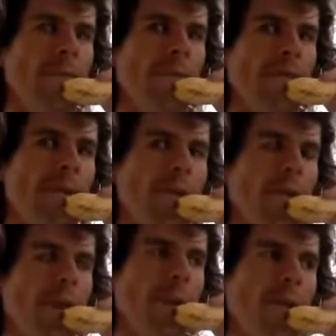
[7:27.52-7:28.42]

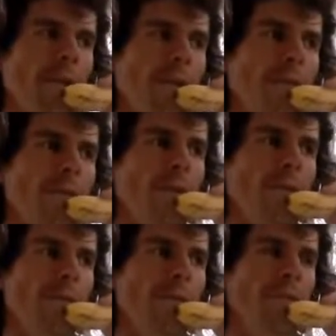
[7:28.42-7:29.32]
Hey, man. Let me
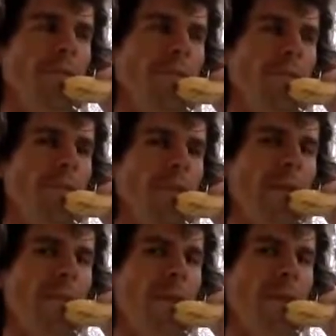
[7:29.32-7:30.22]
talk business off the
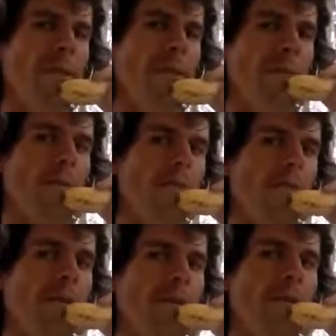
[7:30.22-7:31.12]
camera, man. I don't want
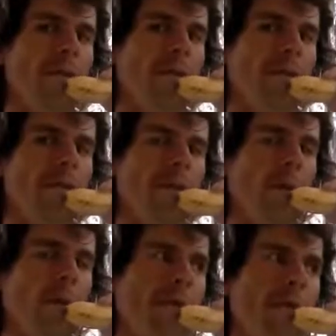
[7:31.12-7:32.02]
this on the
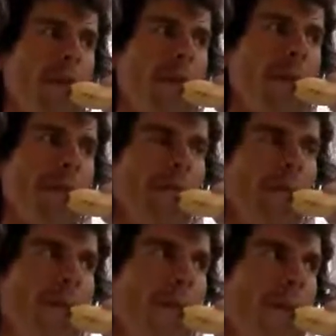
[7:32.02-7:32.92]
net, man. Let's keep
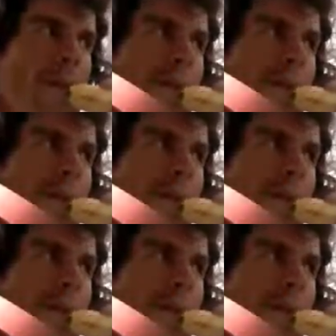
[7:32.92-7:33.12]
it on the lowdown,